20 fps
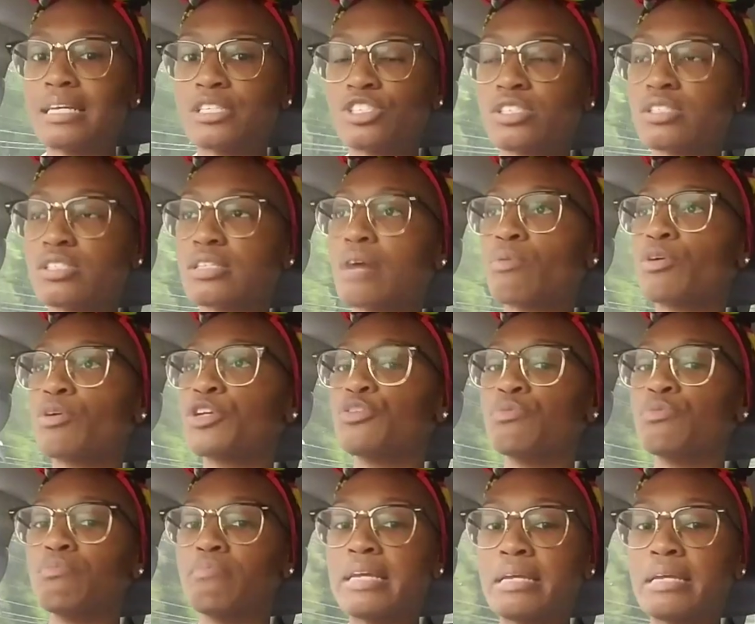That's just like when
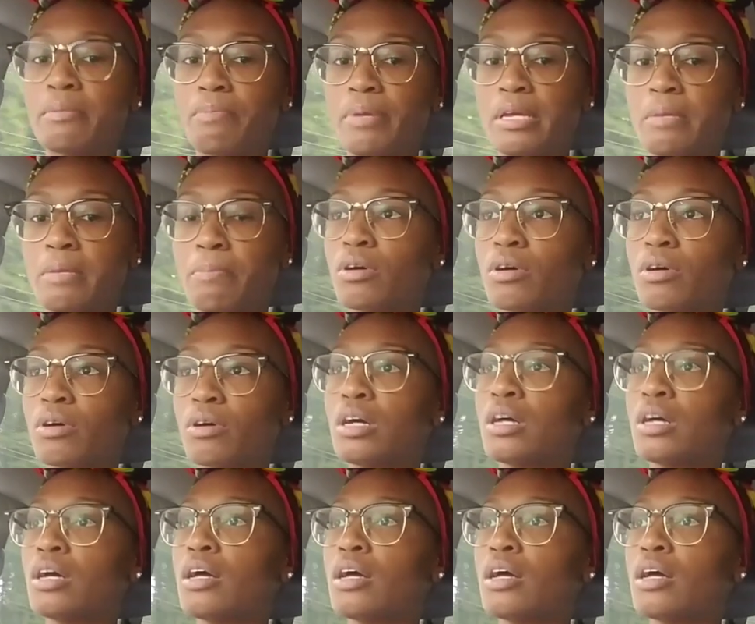you meet people.